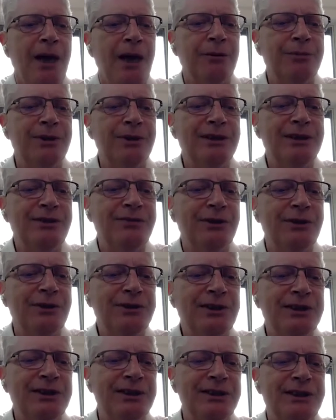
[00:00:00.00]
But
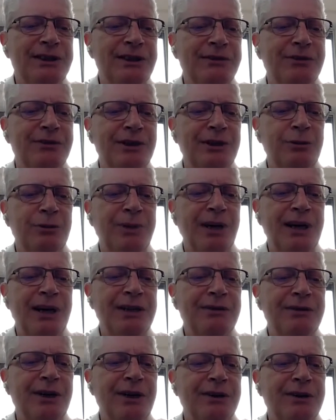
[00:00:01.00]
first, give a little
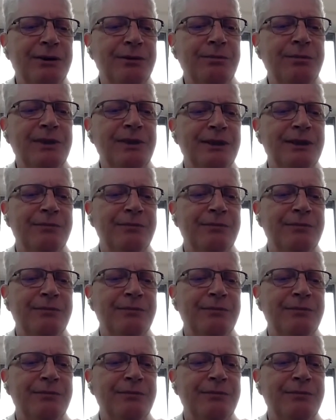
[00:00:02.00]
background.